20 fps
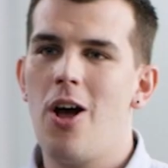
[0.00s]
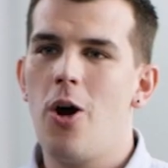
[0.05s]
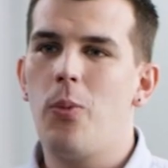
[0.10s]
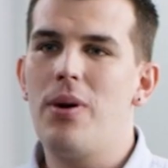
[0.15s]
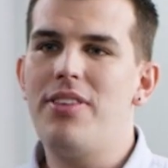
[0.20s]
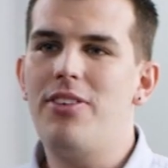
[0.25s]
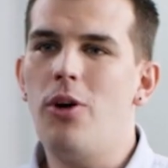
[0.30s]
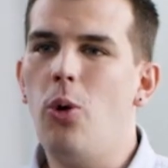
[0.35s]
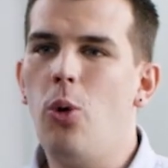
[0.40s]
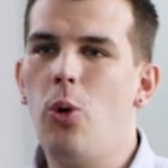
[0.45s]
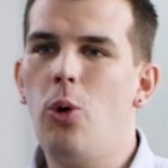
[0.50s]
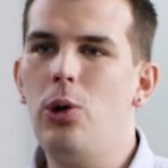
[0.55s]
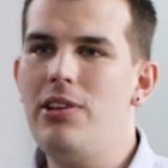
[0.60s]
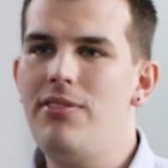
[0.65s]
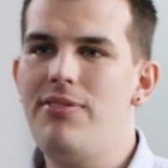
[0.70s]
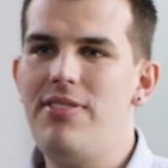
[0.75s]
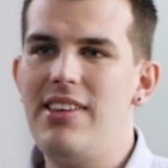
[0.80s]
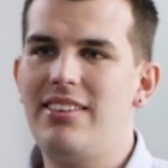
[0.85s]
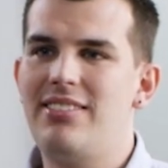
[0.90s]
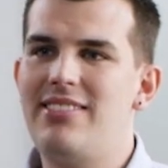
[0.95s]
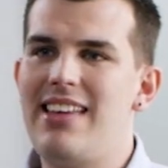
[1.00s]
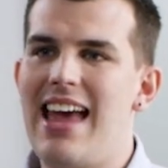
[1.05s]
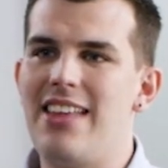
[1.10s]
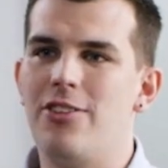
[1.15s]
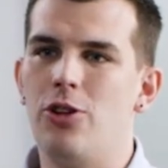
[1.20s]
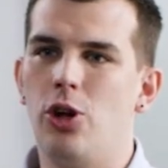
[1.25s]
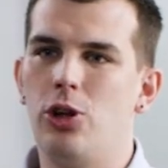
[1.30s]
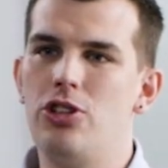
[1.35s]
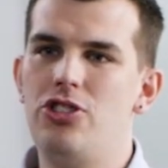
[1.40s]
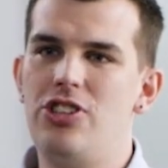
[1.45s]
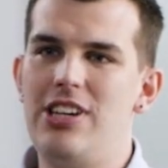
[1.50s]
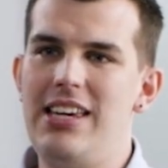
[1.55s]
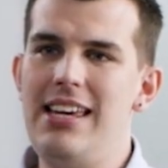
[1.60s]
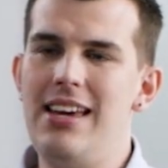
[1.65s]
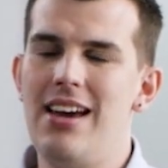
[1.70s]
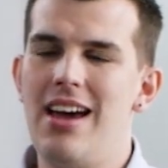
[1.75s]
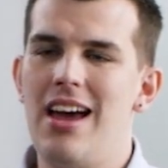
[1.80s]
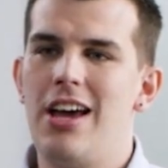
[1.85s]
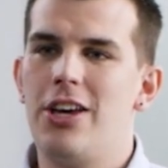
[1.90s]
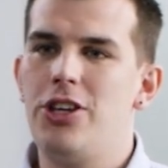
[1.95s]
With all of this
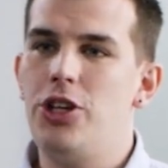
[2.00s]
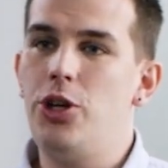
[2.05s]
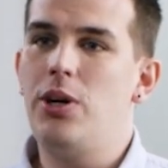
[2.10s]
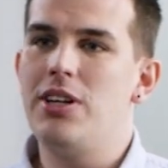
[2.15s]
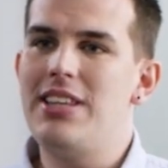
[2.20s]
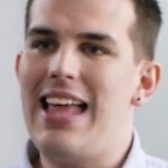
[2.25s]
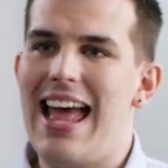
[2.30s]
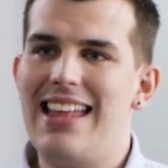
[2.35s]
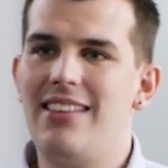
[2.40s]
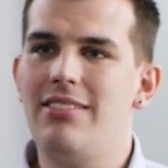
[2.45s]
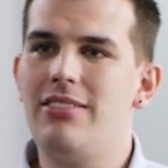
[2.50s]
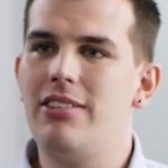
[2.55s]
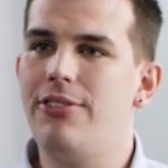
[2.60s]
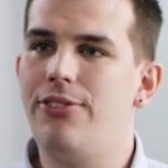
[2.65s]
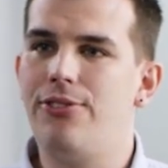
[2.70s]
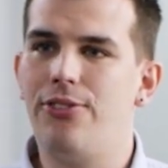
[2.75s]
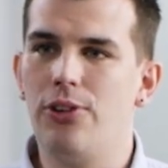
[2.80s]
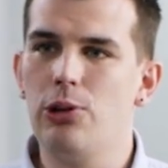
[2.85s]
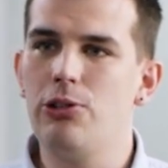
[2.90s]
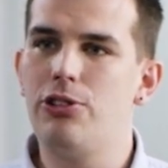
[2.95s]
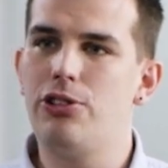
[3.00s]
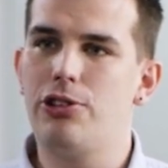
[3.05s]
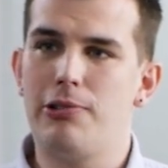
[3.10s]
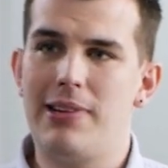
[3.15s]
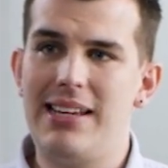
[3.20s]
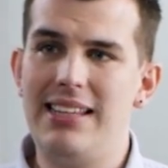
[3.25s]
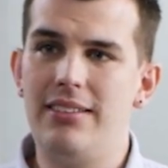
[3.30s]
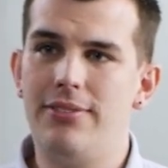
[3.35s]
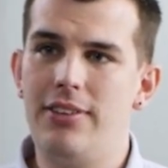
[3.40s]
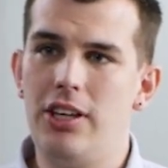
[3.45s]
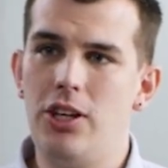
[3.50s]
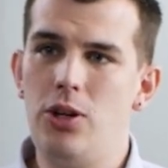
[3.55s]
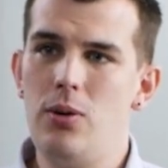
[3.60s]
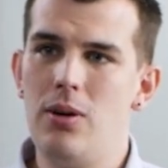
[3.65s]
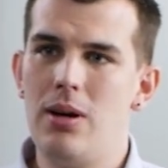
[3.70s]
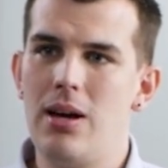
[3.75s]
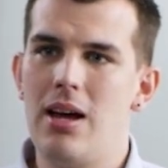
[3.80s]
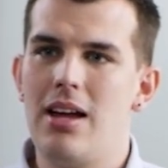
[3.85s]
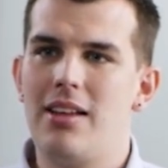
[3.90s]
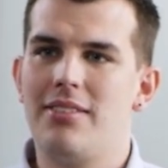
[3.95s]
technology, you can enter full screen view
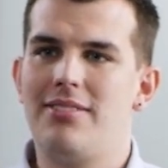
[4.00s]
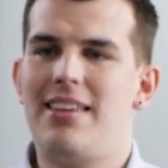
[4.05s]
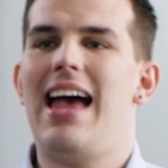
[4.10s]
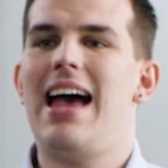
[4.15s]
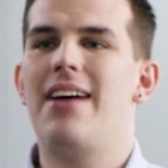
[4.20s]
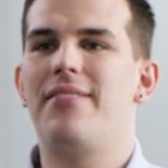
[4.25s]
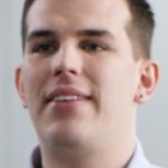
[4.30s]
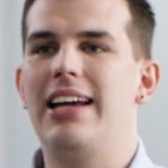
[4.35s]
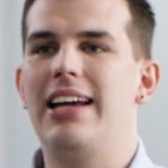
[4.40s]
to have